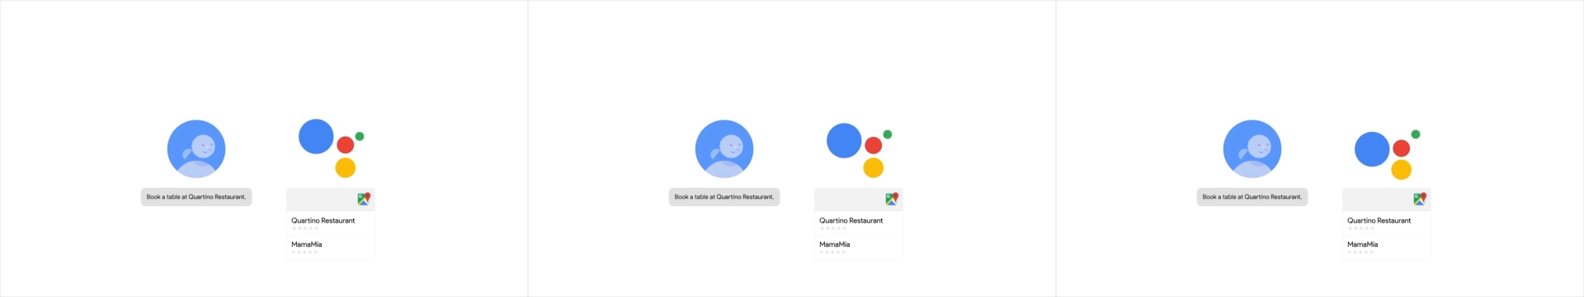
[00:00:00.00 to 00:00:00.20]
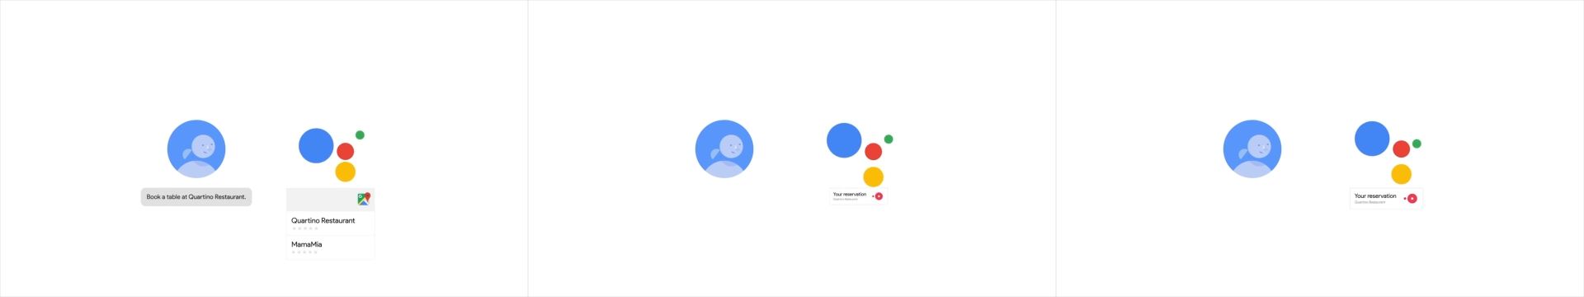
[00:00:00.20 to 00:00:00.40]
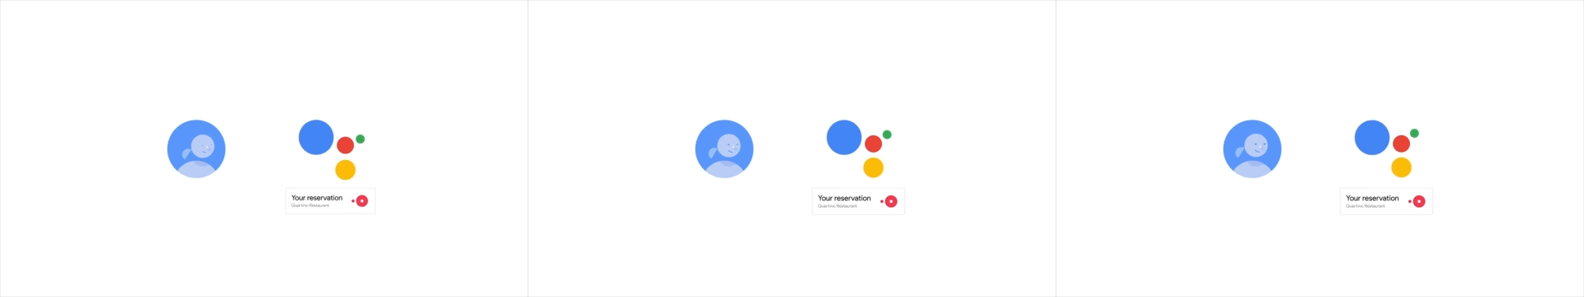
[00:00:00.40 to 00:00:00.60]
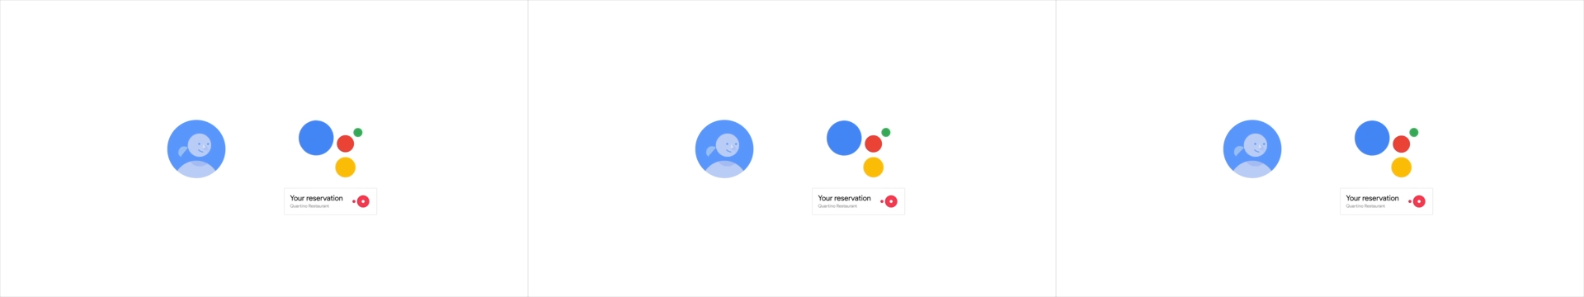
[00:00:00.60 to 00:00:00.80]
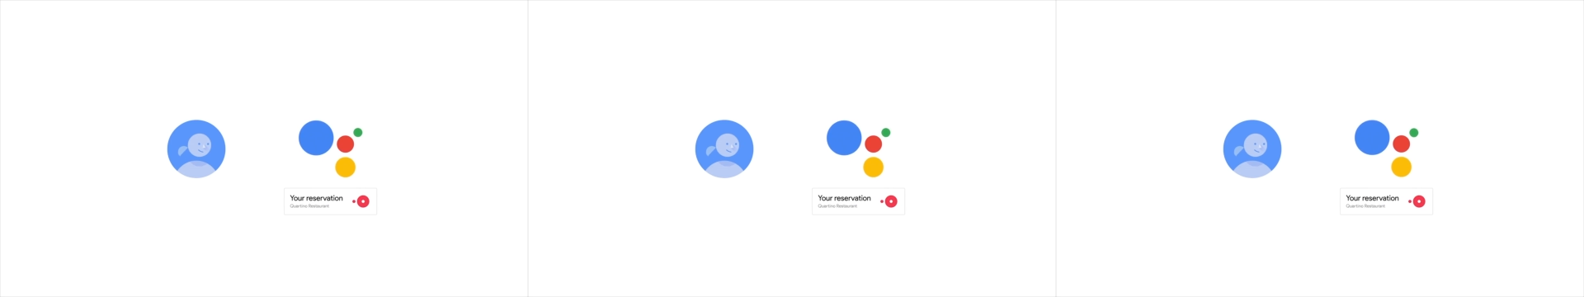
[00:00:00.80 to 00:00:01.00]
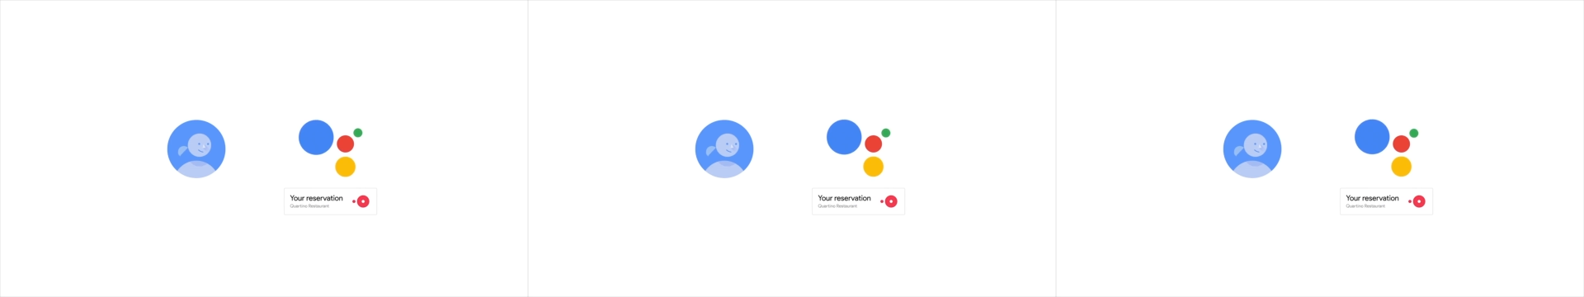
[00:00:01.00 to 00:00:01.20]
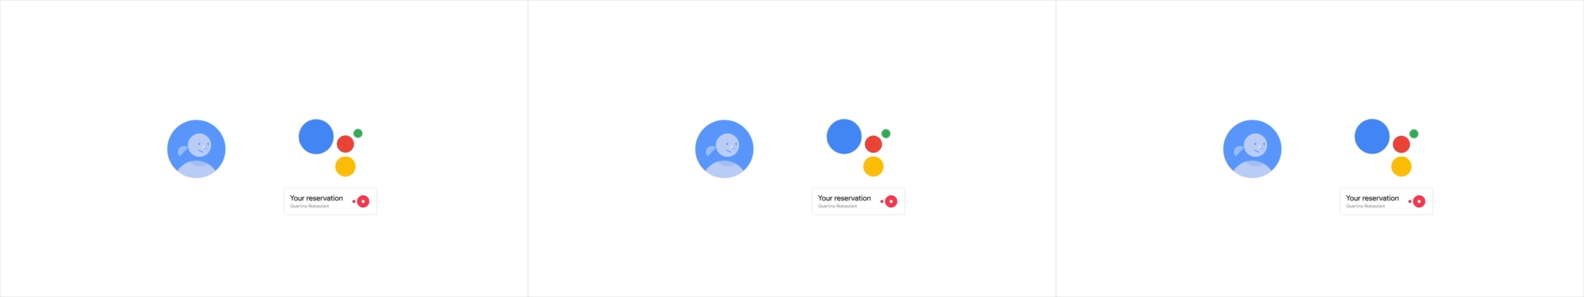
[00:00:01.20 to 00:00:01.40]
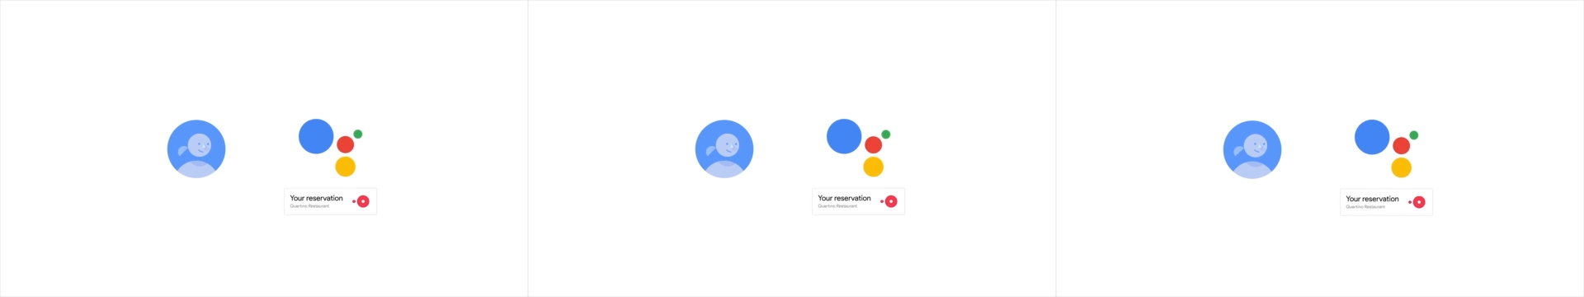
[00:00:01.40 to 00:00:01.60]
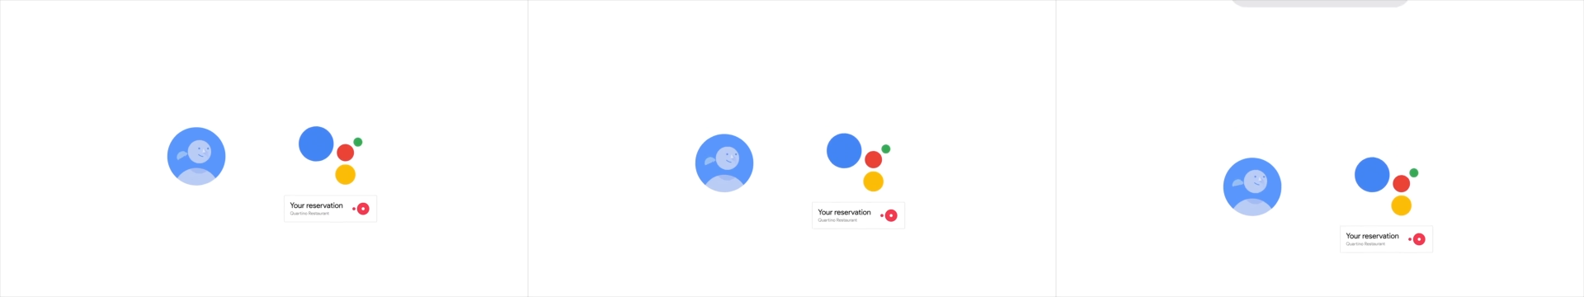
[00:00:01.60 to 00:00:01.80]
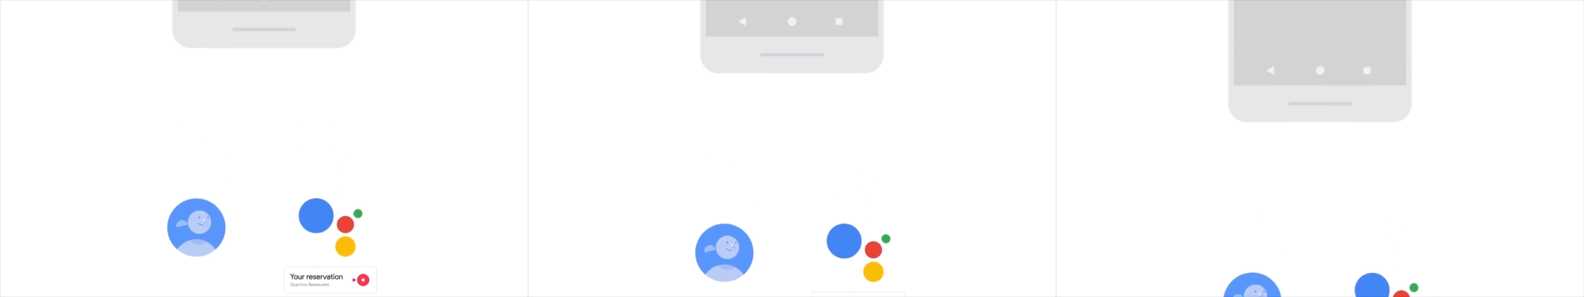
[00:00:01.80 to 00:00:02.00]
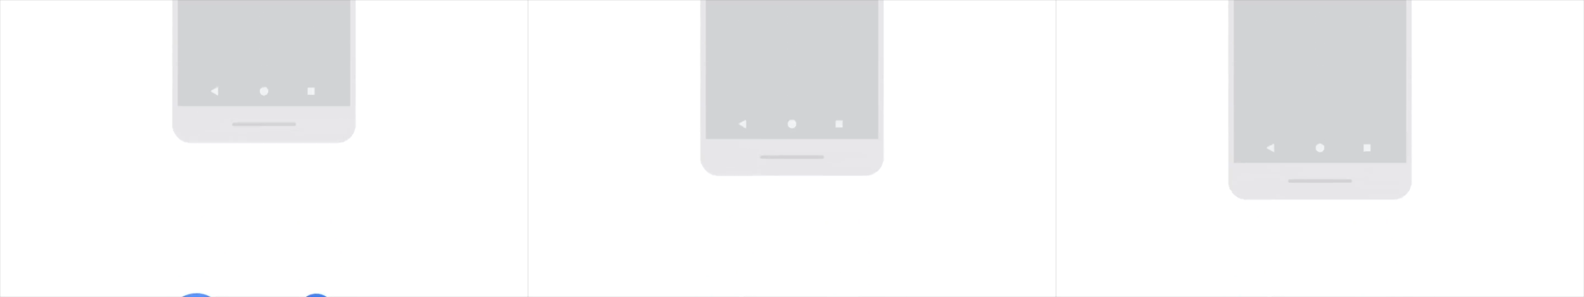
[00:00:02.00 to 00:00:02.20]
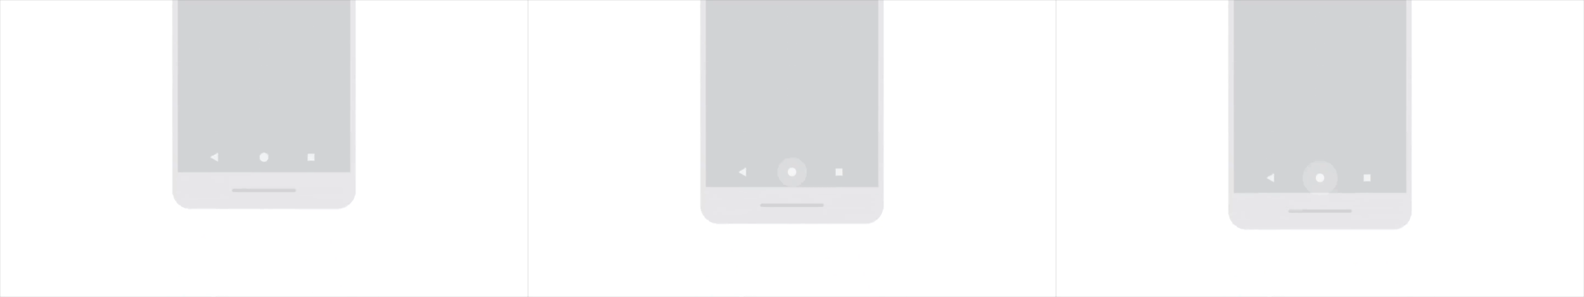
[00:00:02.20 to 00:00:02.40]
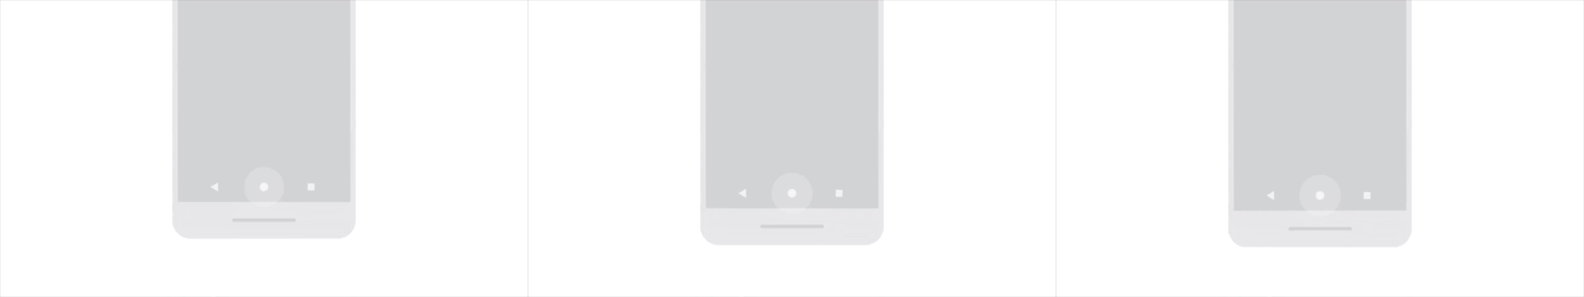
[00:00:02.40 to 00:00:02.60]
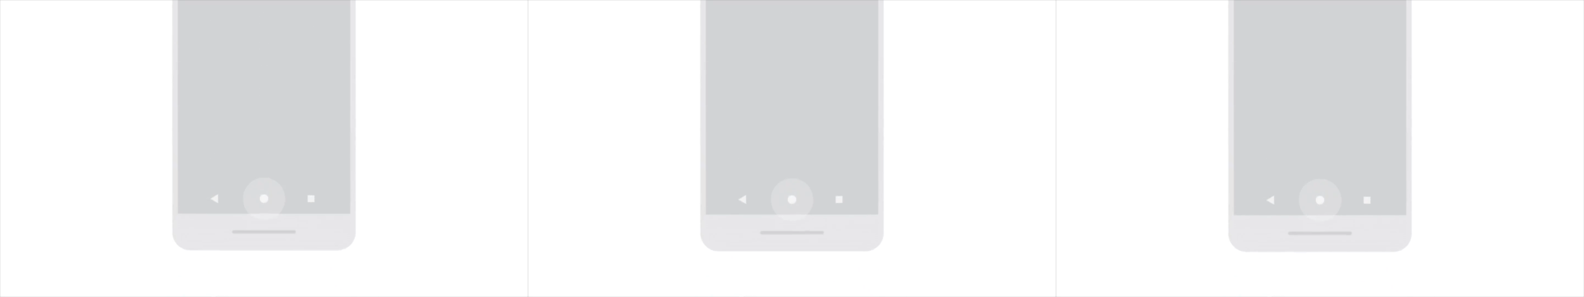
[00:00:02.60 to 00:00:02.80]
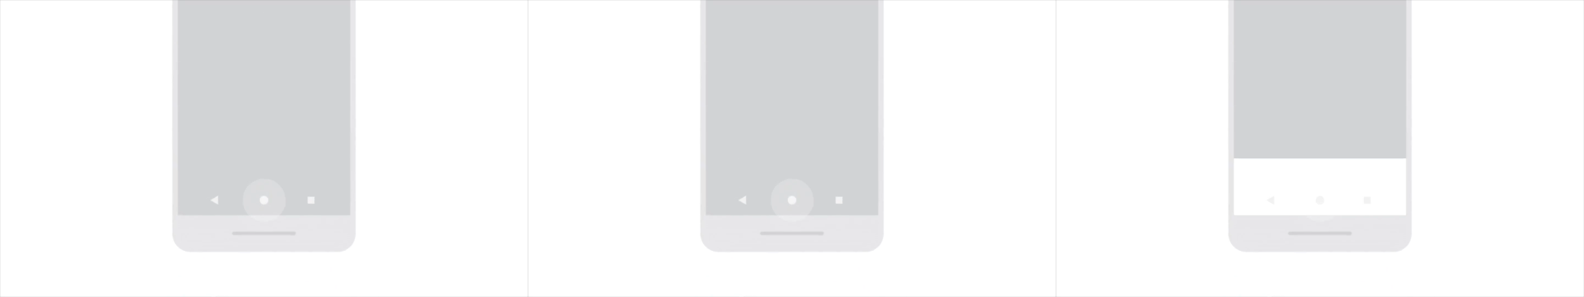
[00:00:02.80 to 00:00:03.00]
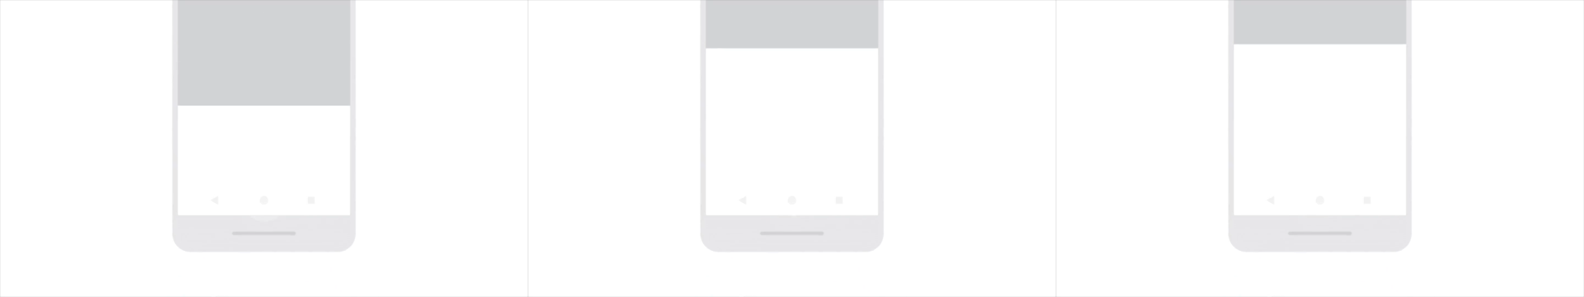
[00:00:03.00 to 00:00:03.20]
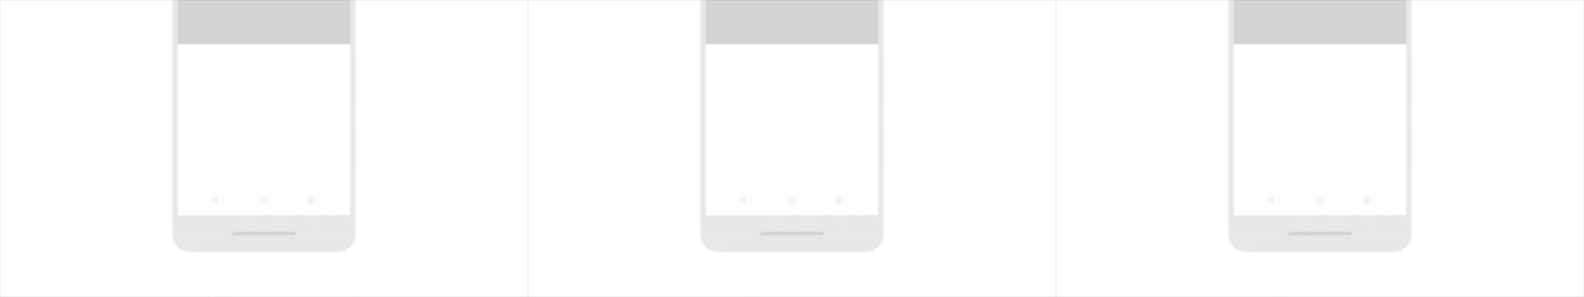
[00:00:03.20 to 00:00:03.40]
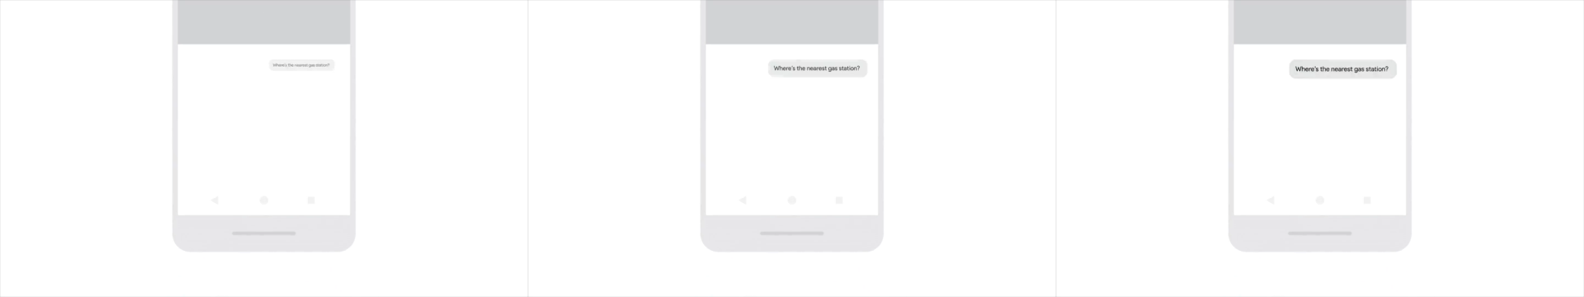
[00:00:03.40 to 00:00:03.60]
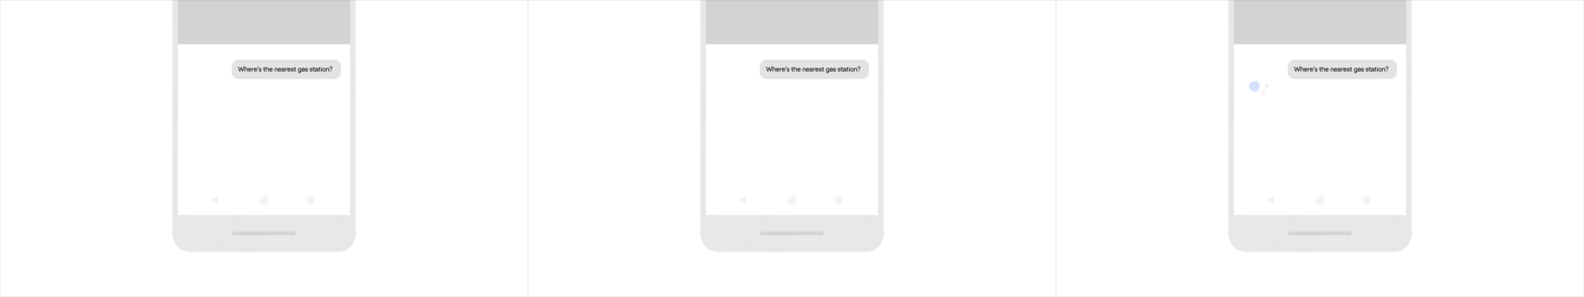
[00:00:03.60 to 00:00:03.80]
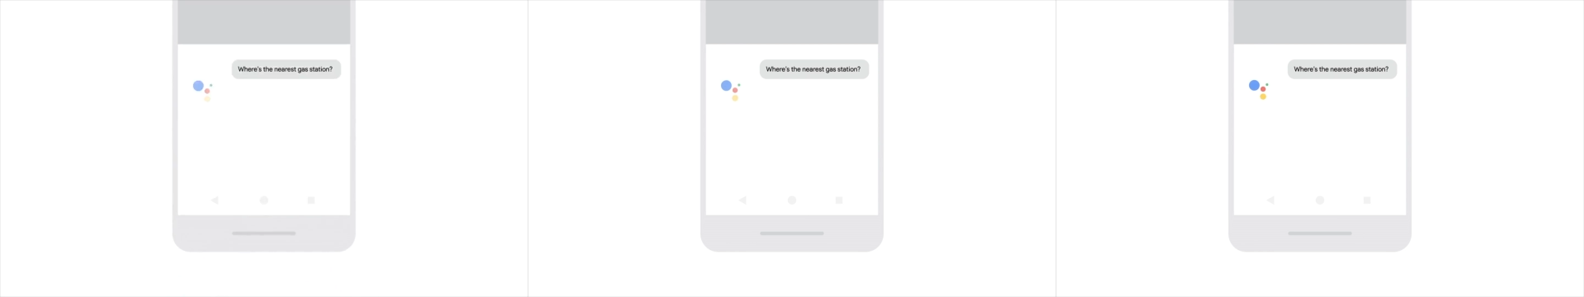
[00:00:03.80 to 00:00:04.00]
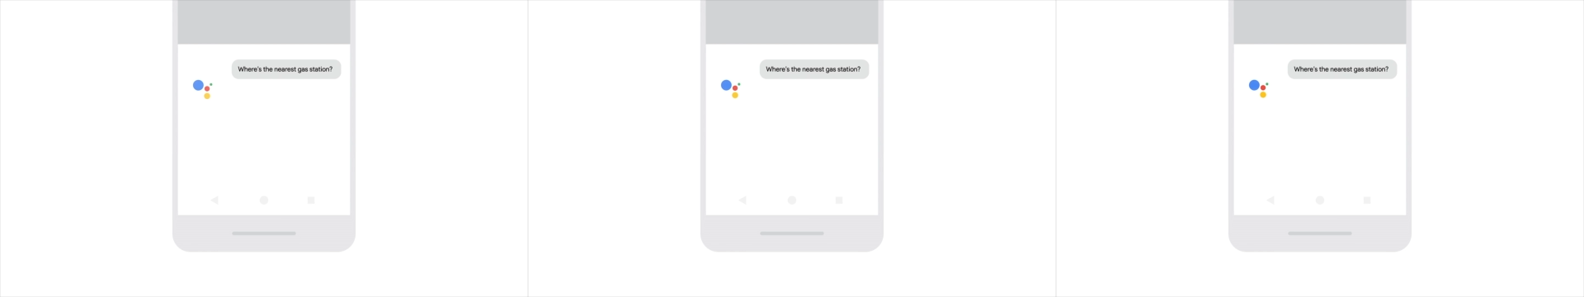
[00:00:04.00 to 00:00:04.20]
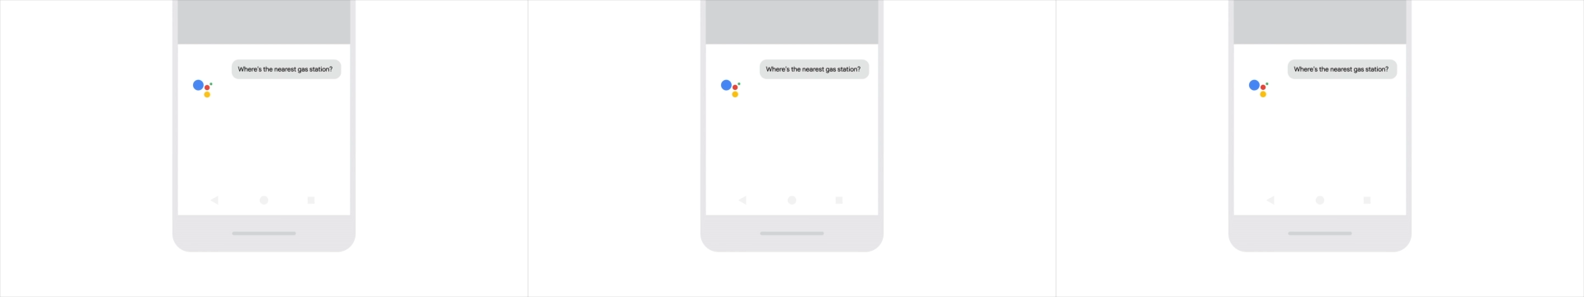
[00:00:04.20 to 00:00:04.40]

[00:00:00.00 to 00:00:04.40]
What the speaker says: [unreadable: no face in view]